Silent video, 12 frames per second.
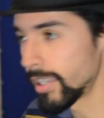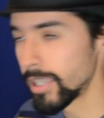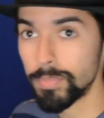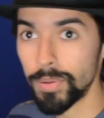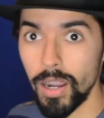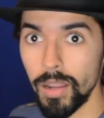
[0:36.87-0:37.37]
he
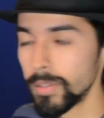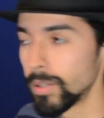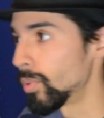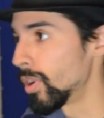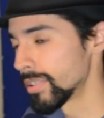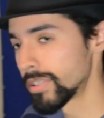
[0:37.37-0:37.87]
probably
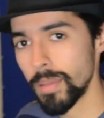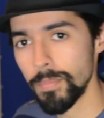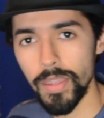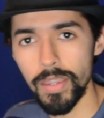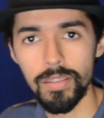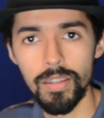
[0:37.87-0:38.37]
wants
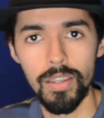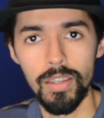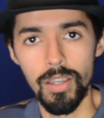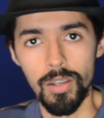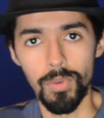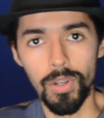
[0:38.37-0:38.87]
something.
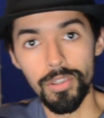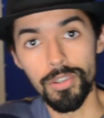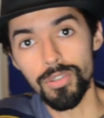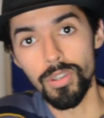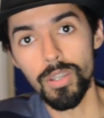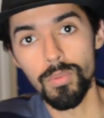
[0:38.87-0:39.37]
Well,
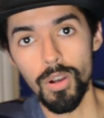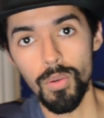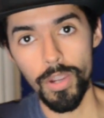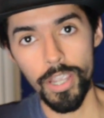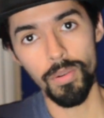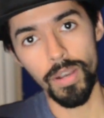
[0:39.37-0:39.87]
there's only one
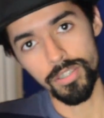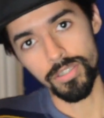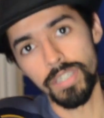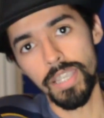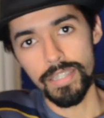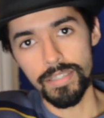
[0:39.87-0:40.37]
way to
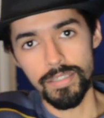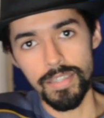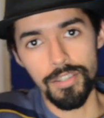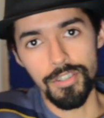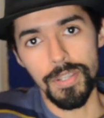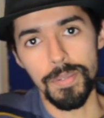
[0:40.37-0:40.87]
actually get his
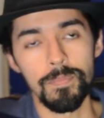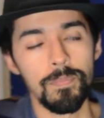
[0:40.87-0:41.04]
attention.